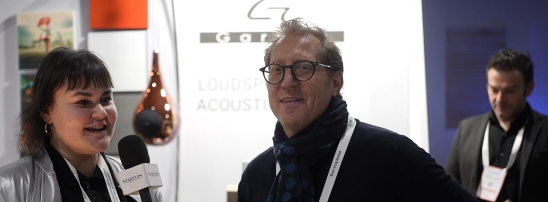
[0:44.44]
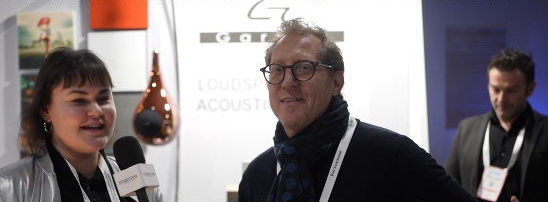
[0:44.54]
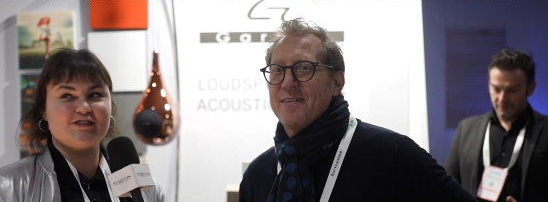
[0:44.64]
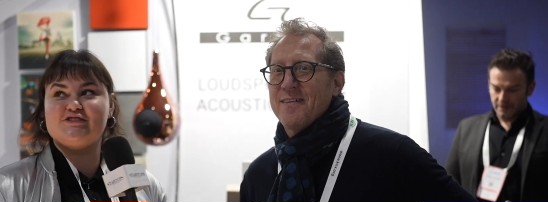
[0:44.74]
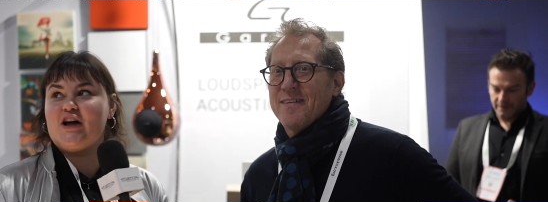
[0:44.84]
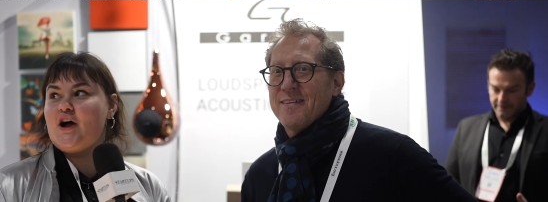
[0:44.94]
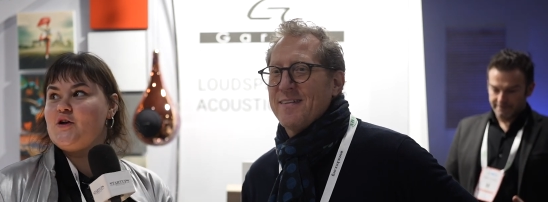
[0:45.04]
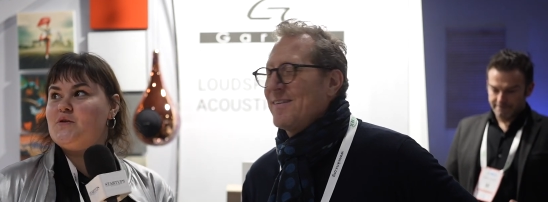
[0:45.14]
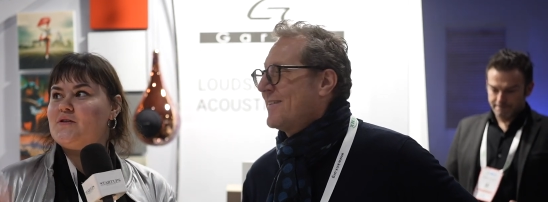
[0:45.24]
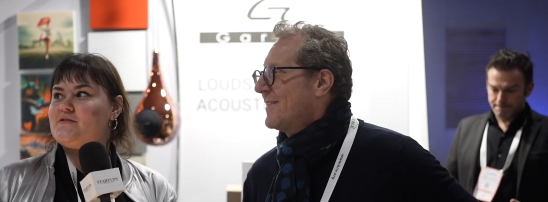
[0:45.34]
Speaker 1: yeah,
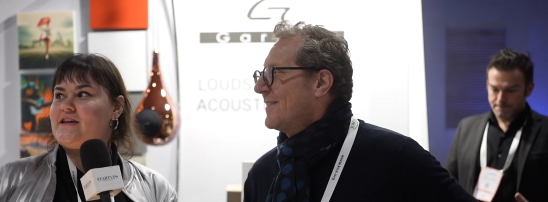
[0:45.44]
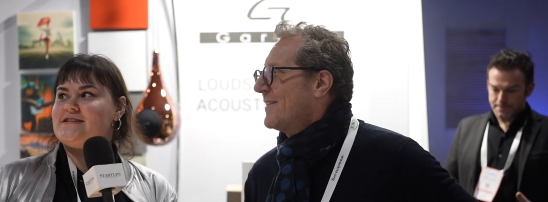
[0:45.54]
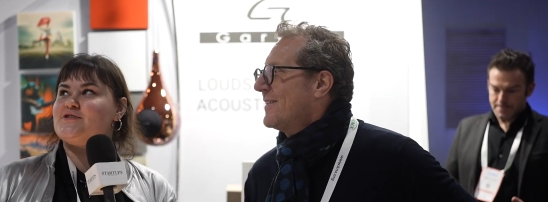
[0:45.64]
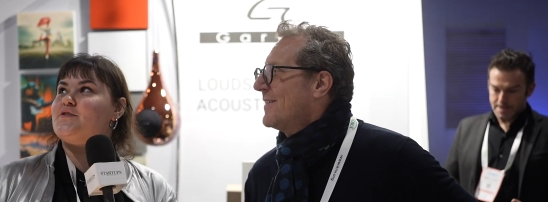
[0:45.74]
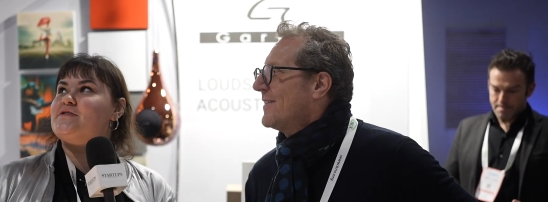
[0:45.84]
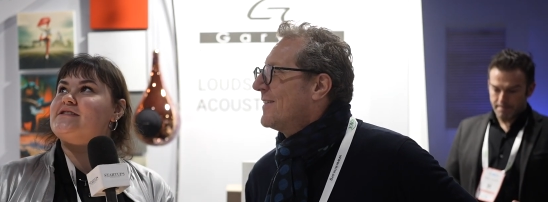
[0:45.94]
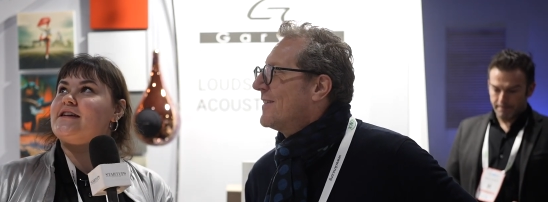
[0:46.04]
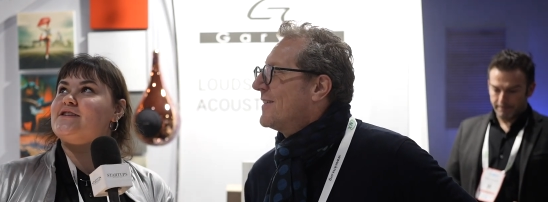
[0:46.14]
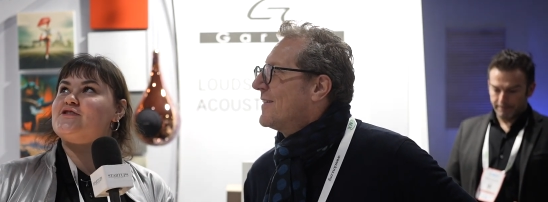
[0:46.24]
so this is obviously